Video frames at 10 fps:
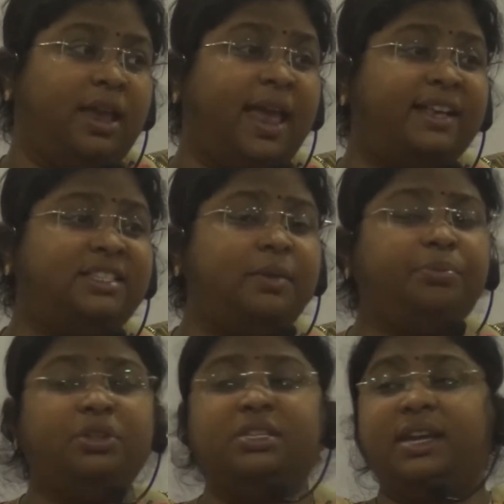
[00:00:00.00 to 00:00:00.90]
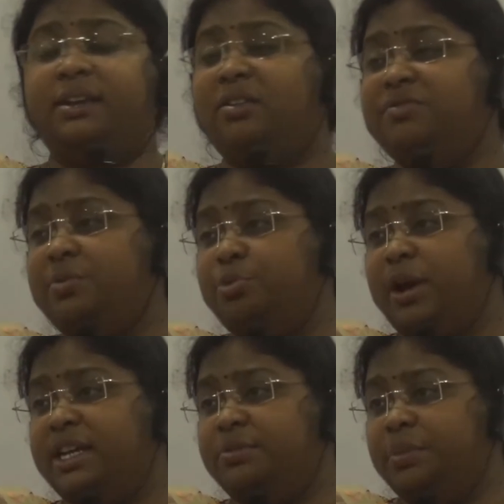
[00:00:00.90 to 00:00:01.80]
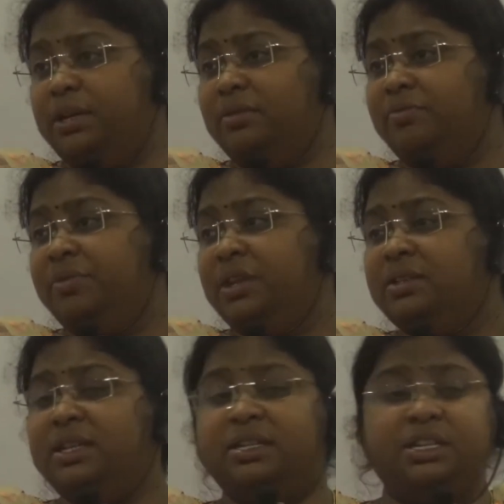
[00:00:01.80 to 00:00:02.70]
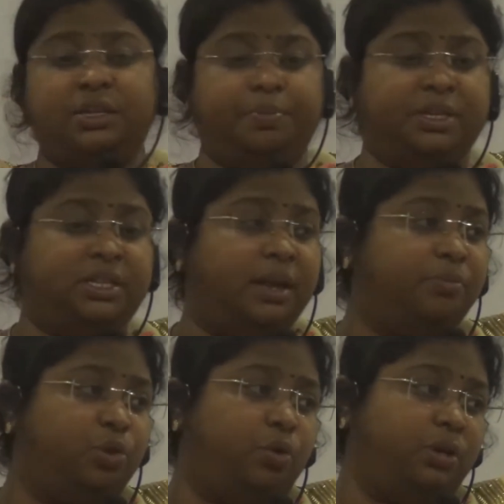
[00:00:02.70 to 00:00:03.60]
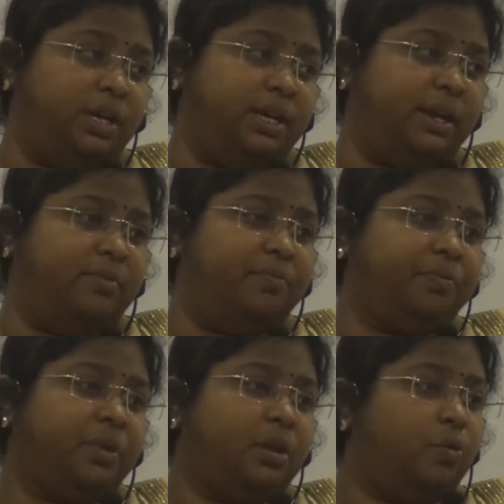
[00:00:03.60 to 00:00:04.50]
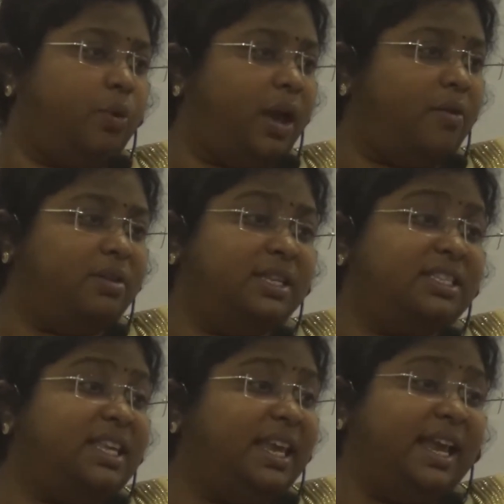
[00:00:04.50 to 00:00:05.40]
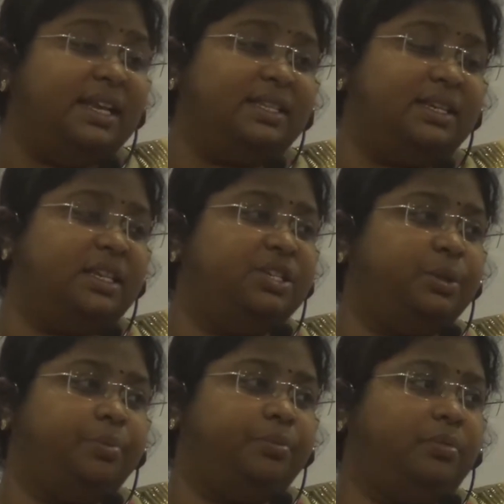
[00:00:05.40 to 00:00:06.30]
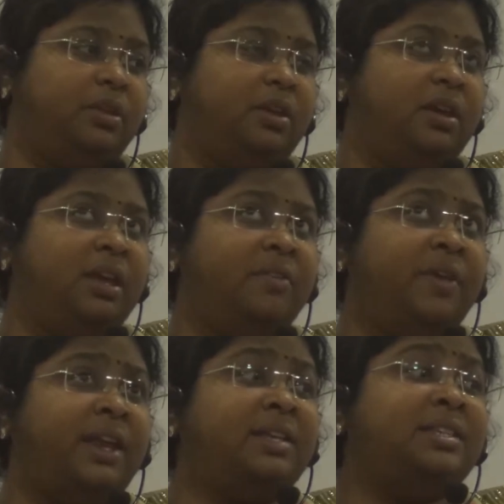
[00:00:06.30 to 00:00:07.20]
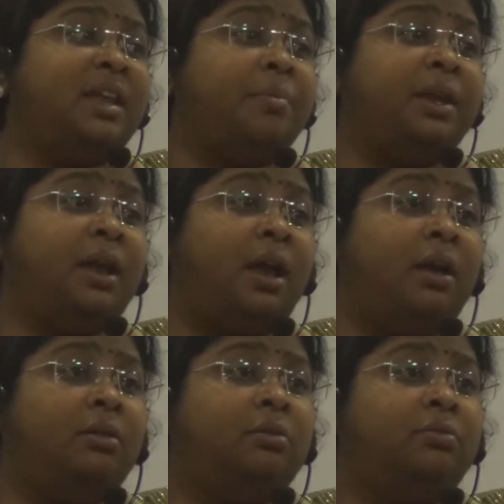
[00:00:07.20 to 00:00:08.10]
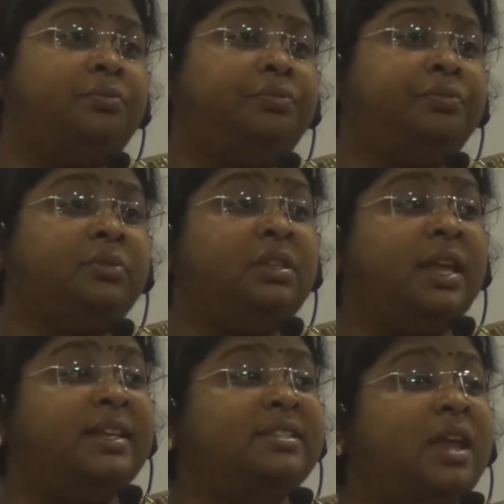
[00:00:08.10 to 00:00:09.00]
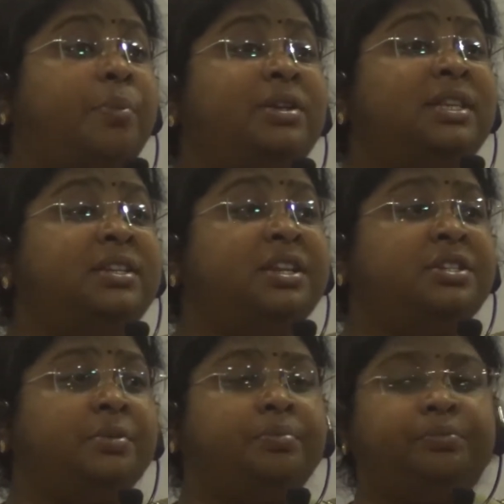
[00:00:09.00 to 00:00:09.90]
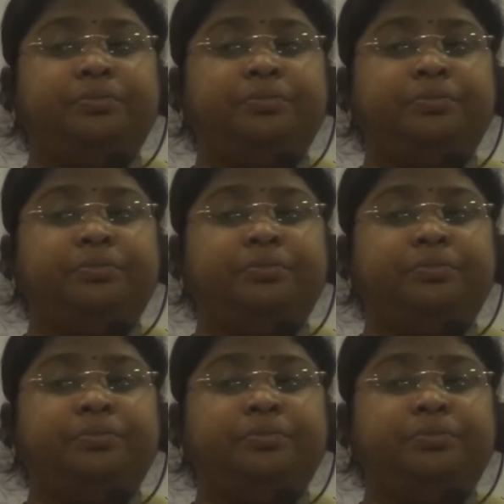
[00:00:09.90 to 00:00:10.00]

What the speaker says: Except to the state of Jammu Kashmir, citizenship is same throughout India. We have single citizenship. Whereas in America, there is double citizenship.